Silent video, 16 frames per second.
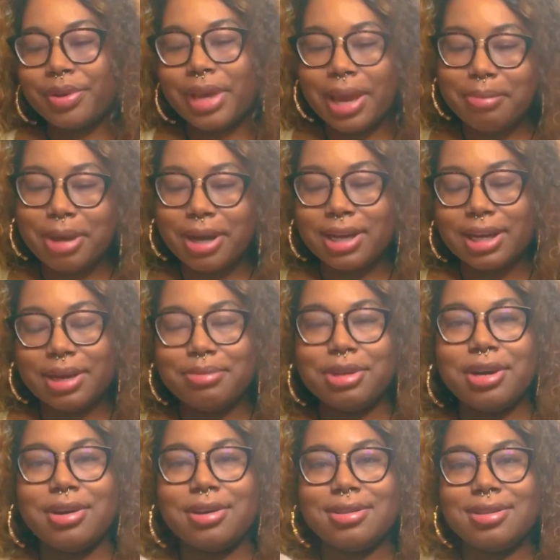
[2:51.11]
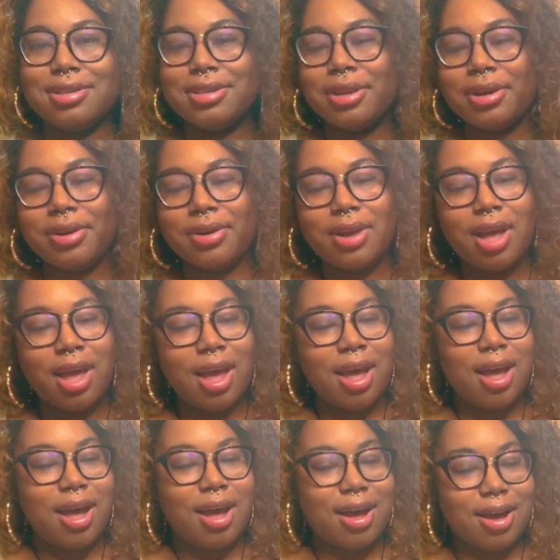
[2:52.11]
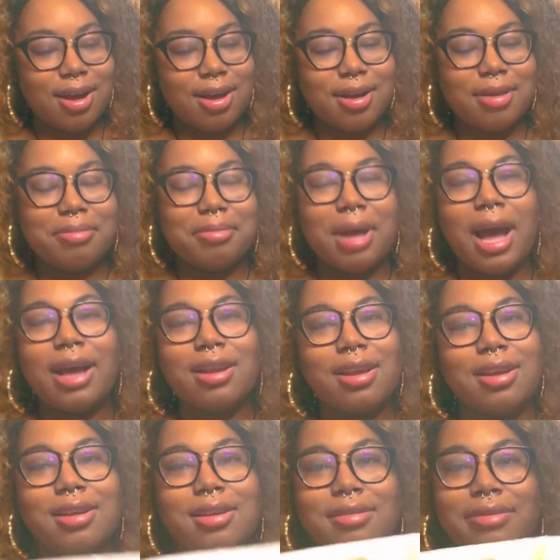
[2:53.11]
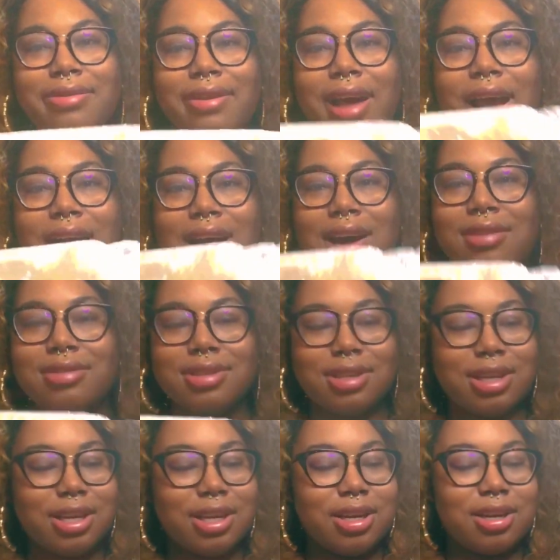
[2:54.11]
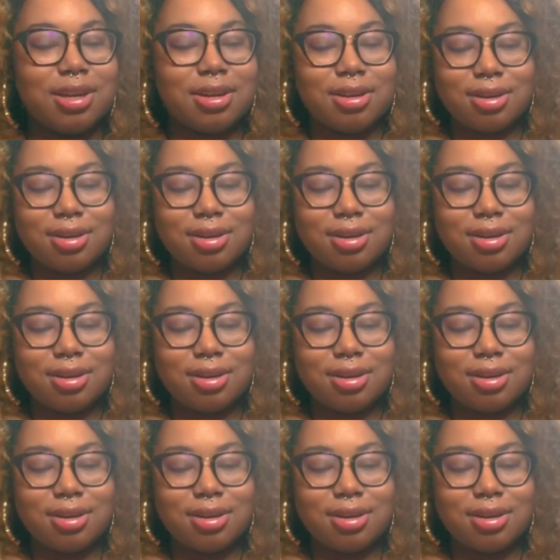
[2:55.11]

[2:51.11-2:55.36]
Okay, my glam dog. So, um, I love how secure